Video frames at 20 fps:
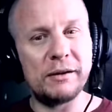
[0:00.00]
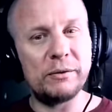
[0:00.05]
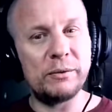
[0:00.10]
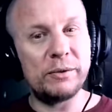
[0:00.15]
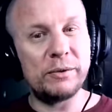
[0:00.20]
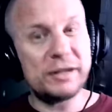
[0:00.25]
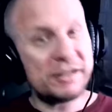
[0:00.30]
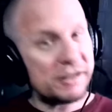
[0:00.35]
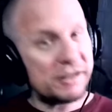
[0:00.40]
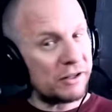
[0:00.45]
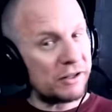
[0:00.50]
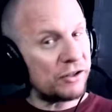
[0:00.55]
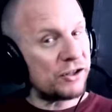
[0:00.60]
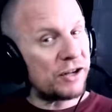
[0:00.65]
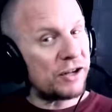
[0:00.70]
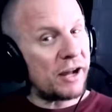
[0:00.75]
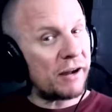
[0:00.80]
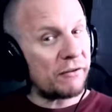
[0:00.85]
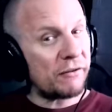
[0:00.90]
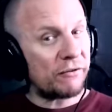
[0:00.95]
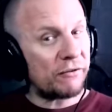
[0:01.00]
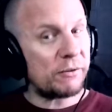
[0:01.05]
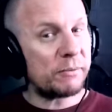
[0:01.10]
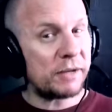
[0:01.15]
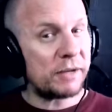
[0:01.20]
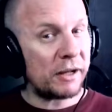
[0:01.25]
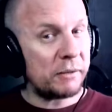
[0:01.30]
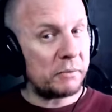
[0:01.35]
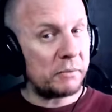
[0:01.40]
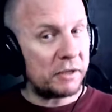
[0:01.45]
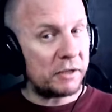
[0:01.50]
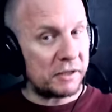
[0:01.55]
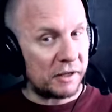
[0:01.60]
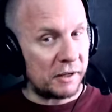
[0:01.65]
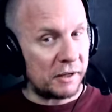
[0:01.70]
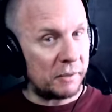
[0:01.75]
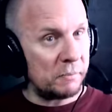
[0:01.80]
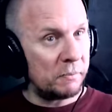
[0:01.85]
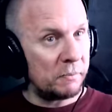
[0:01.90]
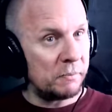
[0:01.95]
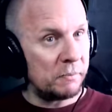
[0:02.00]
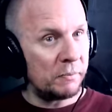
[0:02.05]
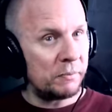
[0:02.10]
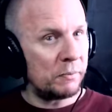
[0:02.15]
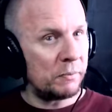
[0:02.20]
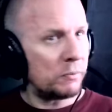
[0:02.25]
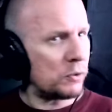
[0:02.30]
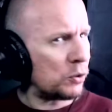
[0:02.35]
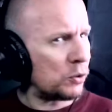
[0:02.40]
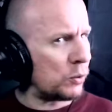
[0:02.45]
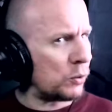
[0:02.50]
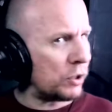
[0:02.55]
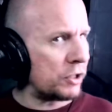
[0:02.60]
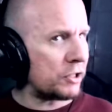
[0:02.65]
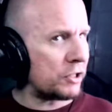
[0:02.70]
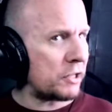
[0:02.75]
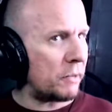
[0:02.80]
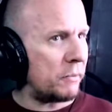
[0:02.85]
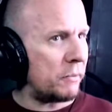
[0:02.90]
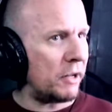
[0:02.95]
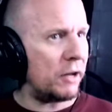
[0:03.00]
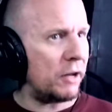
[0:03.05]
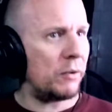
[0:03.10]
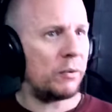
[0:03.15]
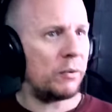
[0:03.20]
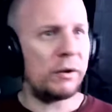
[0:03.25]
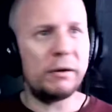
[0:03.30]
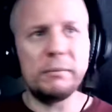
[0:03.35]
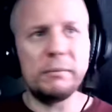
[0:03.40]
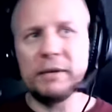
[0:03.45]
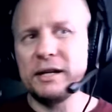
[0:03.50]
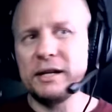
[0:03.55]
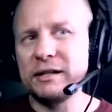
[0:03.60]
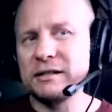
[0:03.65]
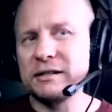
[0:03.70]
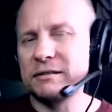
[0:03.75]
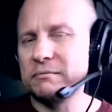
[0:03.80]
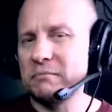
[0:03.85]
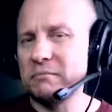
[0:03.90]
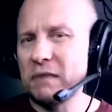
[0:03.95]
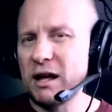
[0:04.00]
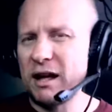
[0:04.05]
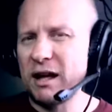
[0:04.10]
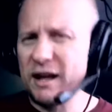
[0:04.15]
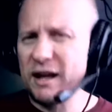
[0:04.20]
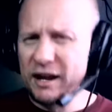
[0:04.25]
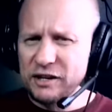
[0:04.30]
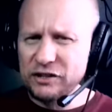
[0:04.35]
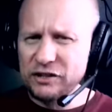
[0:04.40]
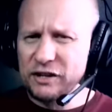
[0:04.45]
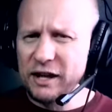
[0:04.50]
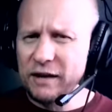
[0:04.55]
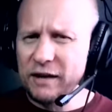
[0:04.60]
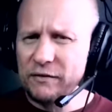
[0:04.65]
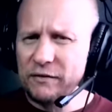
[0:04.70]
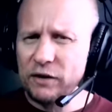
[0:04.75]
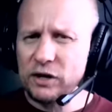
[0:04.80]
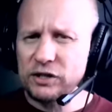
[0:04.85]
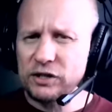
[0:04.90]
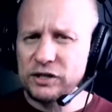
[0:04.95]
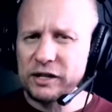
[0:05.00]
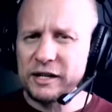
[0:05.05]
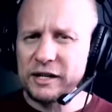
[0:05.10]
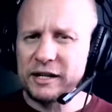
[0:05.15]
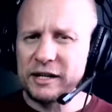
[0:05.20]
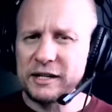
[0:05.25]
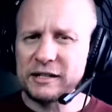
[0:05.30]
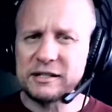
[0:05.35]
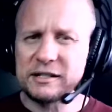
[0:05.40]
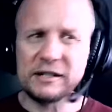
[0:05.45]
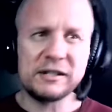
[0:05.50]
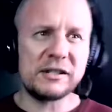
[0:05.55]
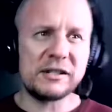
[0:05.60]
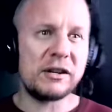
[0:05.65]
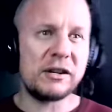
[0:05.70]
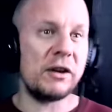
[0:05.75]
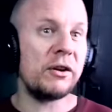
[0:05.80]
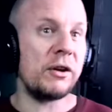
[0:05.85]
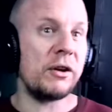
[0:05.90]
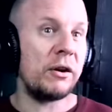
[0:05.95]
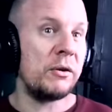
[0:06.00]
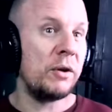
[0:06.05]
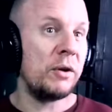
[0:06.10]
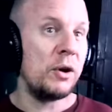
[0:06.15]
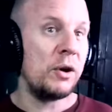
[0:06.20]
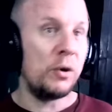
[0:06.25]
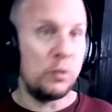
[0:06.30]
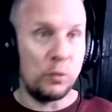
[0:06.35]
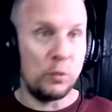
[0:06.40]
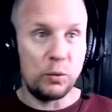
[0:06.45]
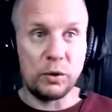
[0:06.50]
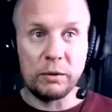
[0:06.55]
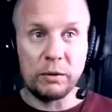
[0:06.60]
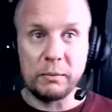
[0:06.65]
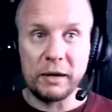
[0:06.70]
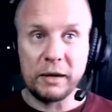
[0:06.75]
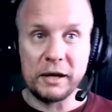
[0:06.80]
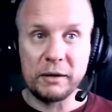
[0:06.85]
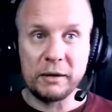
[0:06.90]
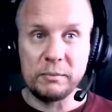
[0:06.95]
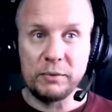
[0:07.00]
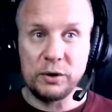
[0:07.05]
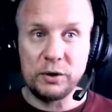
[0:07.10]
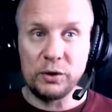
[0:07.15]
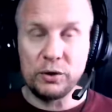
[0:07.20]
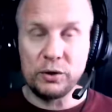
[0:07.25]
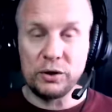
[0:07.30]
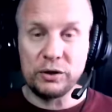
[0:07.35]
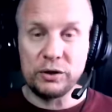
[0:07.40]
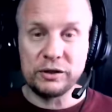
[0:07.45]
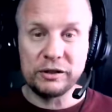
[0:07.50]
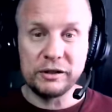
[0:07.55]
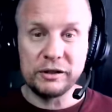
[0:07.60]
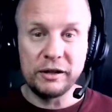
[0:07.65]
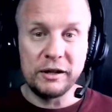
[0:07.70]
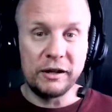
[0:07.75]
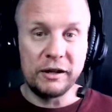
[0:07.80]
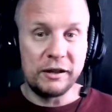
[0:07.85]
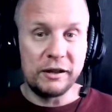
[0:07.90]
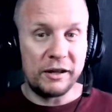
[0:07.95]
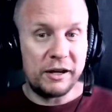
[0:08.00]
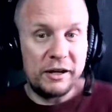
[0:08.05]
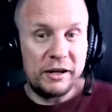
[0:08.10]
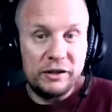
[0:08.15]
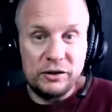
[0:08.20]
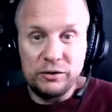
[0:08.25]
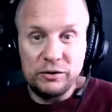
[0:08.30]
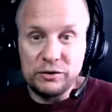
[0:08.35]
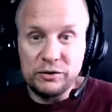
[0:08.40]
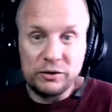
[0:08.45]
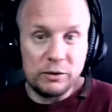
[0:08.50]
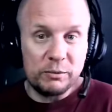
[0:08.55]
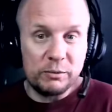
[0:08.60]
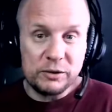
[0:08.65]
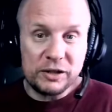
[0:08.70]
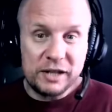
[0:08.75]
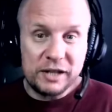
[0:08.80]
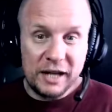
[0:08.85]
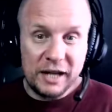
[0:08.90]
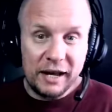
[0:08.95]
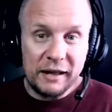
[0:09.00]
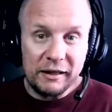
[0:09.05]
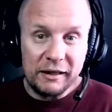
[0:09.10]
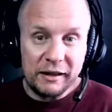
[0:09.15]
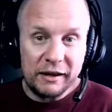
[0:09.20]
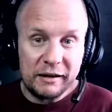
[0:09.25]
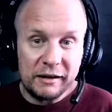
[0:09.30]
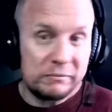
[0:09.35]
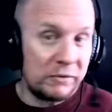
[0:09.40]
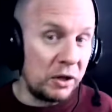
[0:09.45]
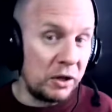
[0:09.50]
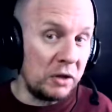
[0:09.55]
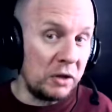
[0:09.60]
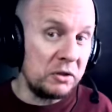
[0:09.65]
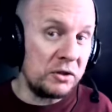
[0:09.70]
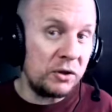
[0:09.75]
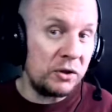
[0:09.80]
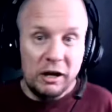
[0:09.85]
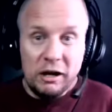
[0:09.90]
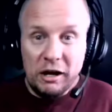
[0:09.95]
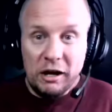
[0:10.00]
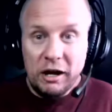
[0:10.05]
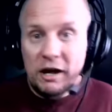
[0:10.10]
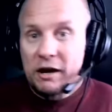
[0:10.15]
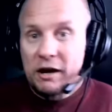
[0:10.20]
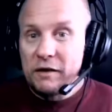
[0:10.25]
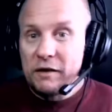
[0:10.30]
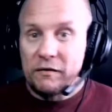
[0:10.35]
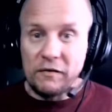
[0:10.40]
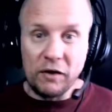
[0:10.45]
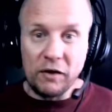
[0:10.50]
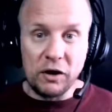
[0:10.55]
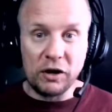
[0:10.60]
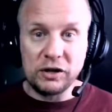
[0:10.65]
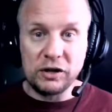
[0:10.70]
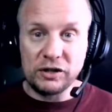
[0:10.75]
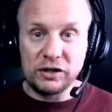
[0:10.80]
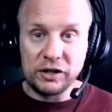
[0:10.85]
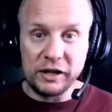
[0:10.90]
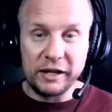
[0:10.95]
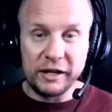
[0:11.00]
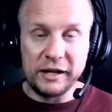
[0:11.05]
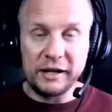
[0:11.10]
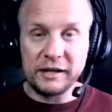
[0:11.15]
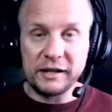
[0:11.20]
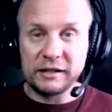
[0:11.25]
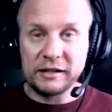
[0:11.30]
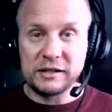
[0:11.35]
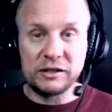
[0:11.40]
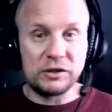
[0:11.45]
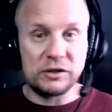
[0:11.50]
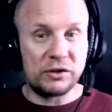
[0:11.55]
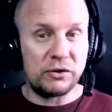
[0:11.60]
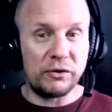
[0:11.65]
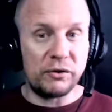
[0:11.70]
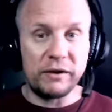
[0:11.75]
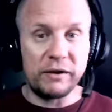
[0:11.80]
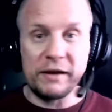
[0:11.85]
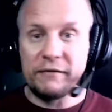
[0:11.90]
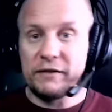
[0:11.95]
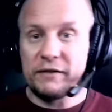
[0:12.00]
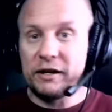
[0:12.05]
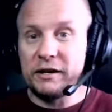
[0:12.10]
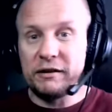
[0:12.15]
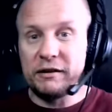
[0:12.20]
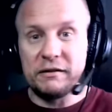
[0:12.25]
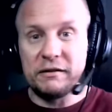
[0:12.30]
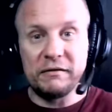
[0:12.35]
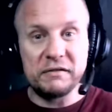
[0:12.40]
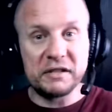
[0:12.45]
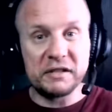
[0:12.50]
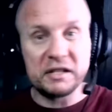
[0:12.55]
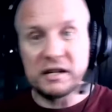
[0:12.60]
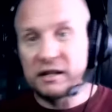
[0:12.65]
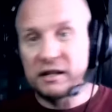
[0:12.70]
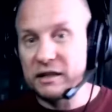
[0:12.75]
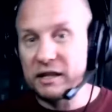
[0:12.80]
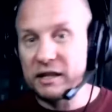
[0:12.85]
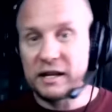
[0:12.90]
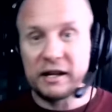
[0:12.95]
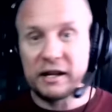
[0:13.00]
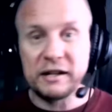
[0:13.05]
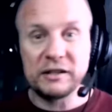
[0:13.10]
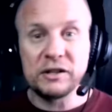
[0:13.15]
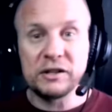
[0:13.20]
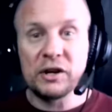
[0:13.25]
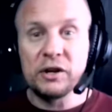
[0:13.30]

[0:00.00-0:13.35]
we still shag from time to time. So what does that mean? Well, it means I actually have Arch Linux installed on one of my computers that I use almost daily. Also, I have Arch Linux derivatives and things